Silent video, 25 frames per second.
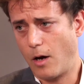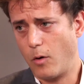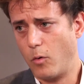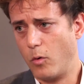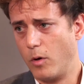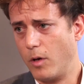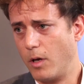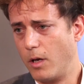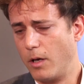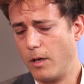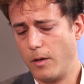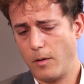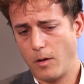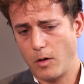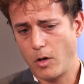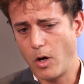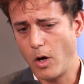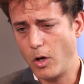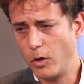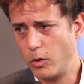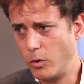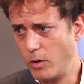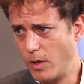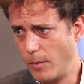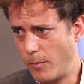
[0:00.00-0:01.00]
and we
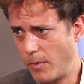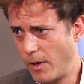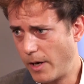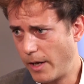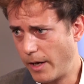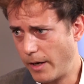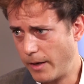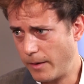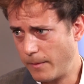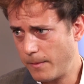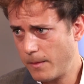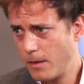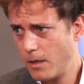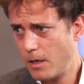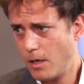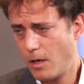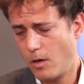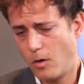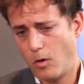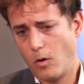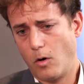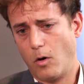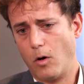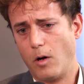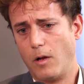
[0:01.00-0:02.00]
go to the plane, mm
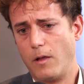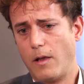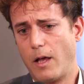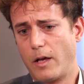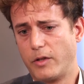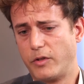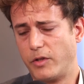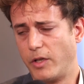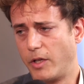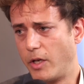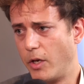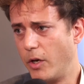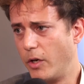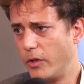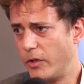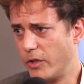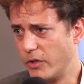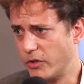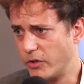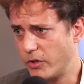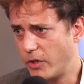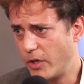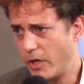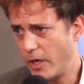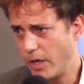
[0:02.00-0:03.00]
-hmm. all that
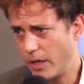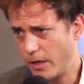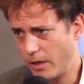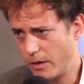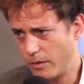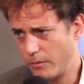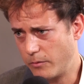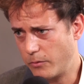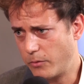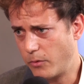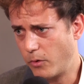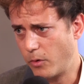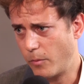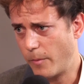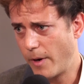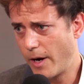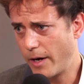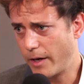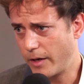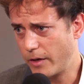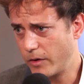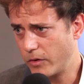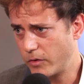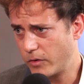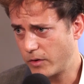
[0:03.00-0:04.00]
security screening for
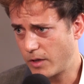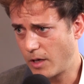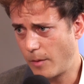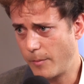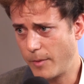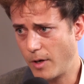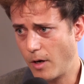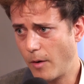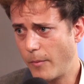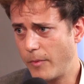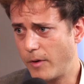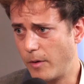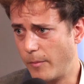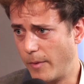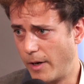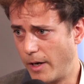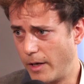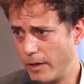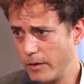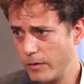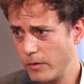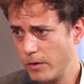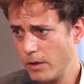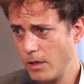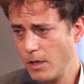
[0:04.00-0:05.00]
baggage can be
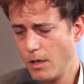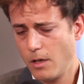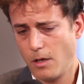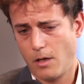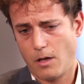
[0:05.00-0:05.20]
optimized.